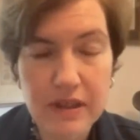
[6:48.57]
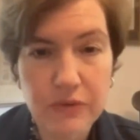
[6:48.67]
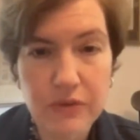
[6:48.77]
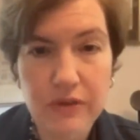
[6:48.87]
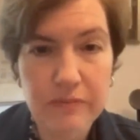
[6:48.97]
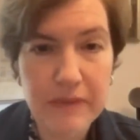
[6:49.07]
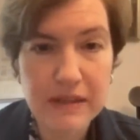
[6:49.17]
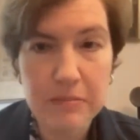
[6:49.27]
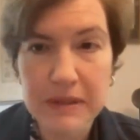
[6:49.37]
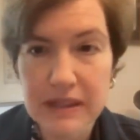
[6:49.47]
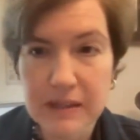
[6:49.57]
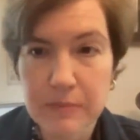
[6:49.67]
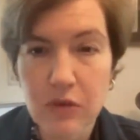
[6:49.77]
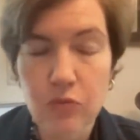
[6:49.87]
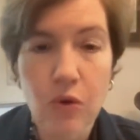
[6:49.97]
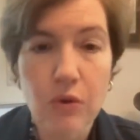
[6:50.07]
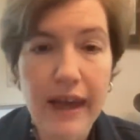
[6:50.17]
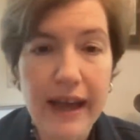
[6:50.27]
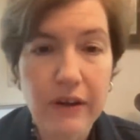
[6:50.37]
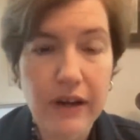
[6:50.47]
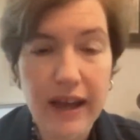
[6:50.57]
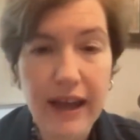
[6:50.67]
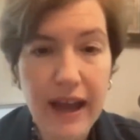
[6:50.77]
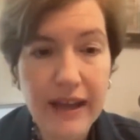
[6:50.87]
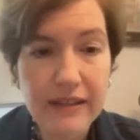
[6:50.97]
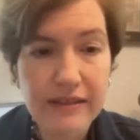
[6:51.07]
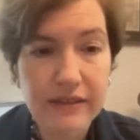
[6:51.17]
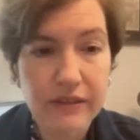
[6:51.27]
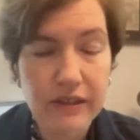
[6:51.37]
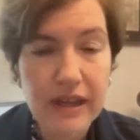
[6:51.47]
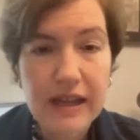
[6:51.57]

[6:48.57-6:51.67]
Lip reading: sort of meant to be this big rollout, I still